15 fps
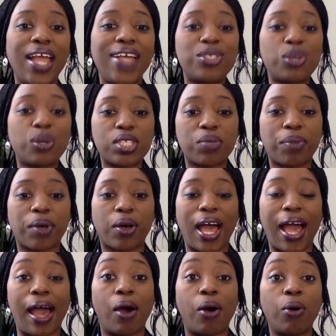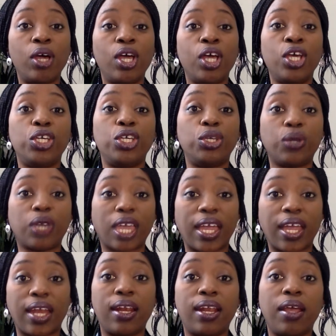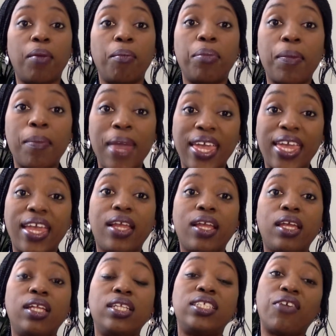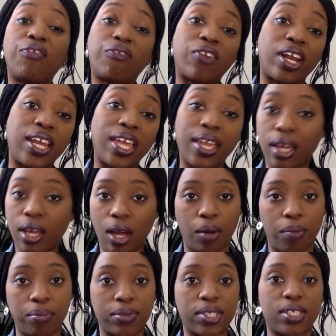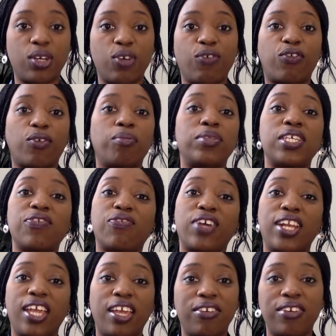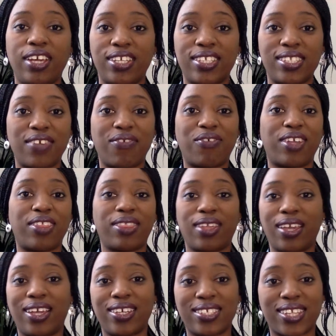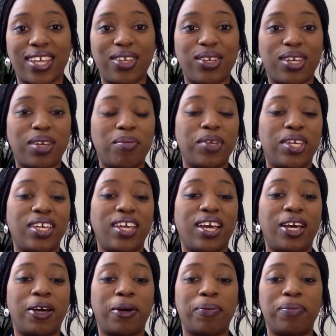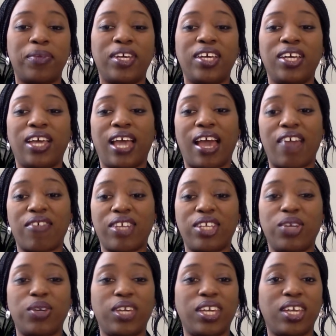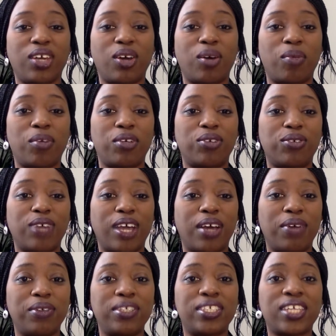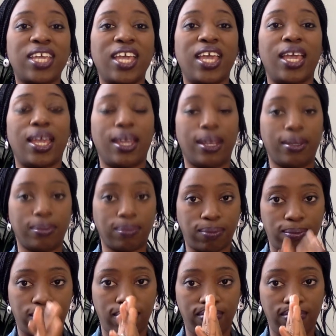I talked about how you can be making different incomes, from different areas, different things that you can be having your income around. And